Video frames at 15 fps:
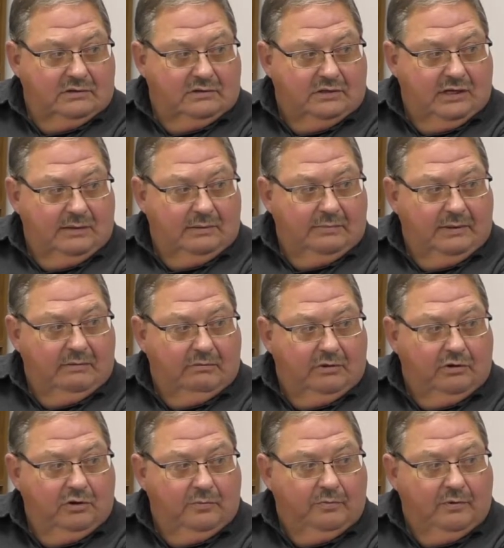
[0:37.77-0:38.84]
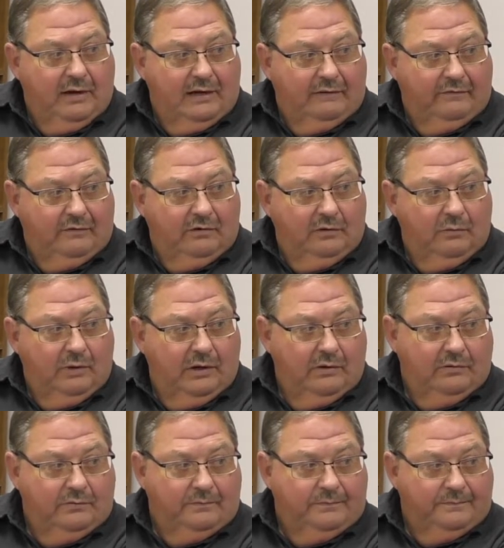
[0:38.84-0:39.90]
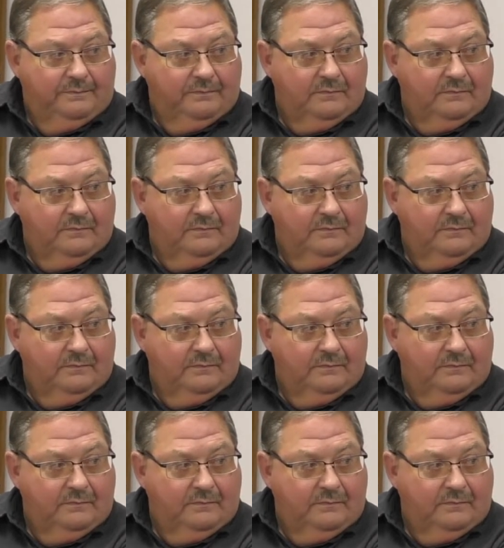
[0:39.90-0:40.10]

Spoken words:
Seem to be recuperating very well.